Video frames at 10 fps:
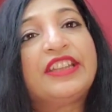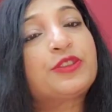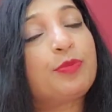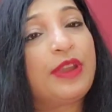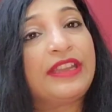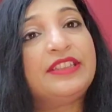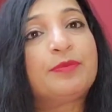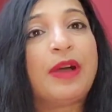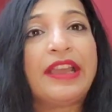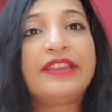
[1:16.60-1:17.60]
It
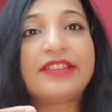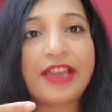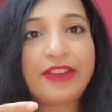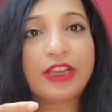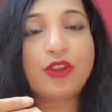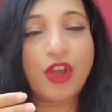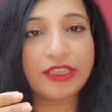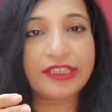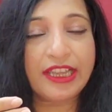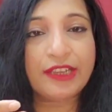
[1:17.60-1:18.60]
spreads by direct
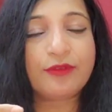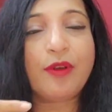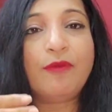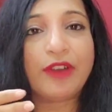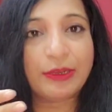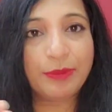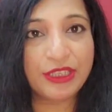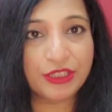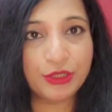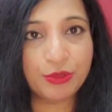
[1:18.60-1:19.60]
contact from one
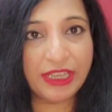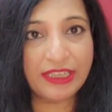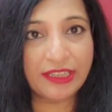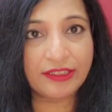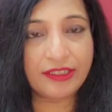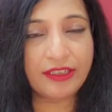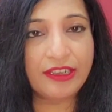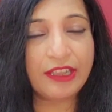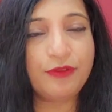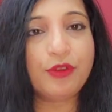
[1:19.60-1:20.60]
person to another.
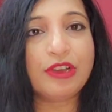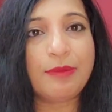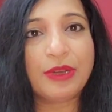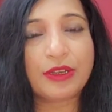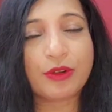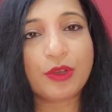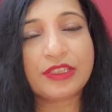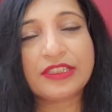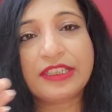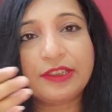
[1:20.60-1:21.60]
If you come
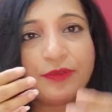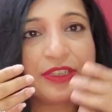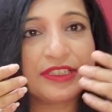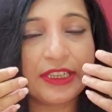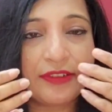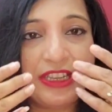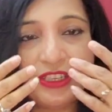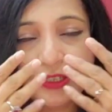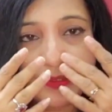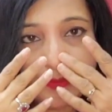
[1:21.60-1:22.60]
across the different
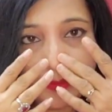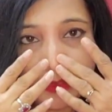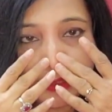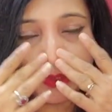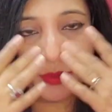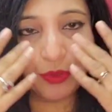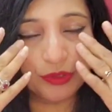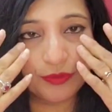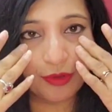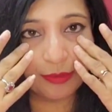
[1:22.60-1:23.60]
secretions from the
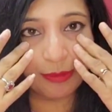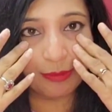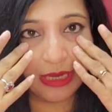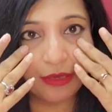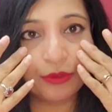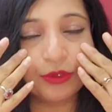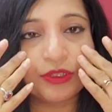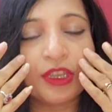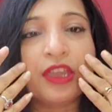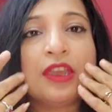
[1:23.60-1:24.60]
nose, from the
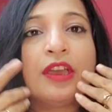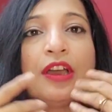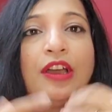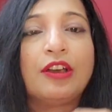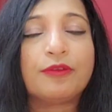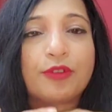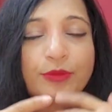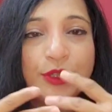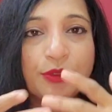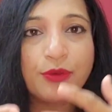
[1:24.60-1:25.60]
mouth,
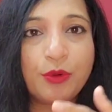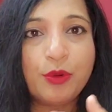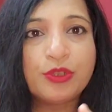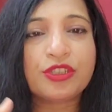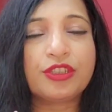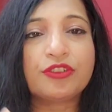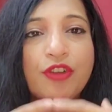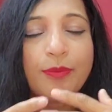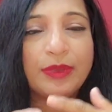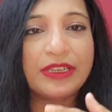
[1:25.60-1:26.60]
from the throat, the
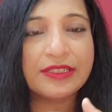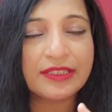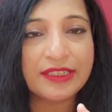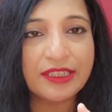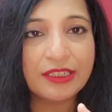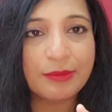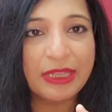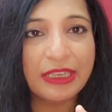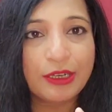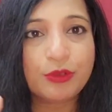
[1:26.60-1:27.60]
droplets that are
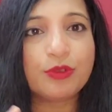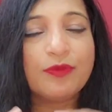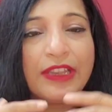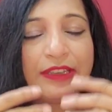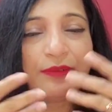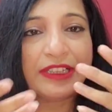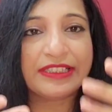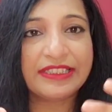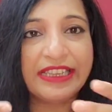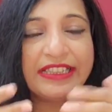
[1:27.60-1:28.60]
coming out when
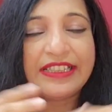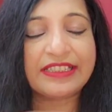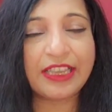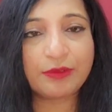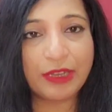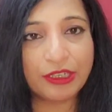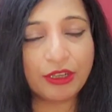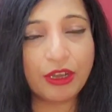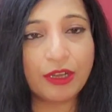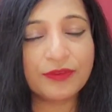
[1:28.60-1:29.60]
one sneezes and
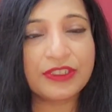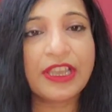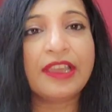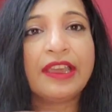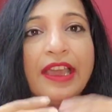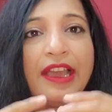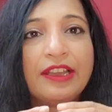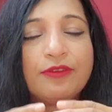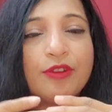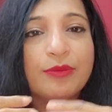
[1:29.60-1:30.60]
one coughs,
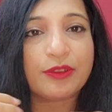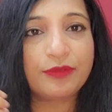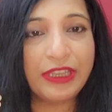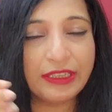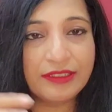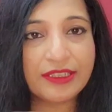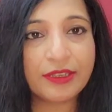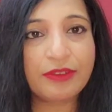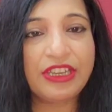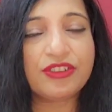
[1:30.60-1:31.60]
and from the fecal
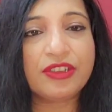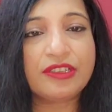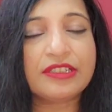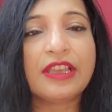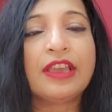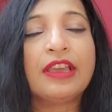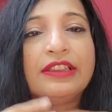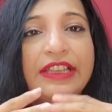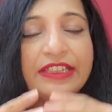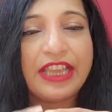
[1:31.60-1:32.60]
secretions,
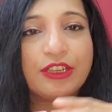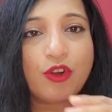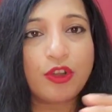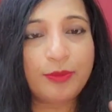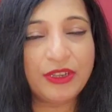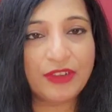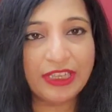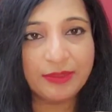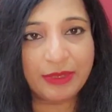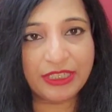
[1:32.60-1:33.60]
it can all be
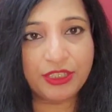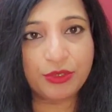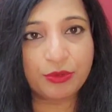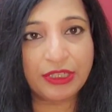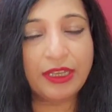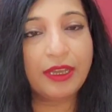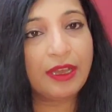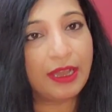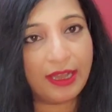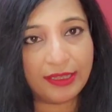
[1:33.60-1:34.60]
transmitted to the
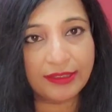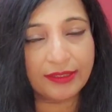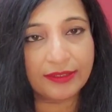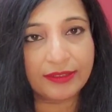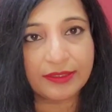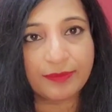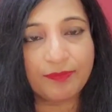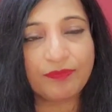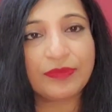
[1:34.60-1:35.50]
others.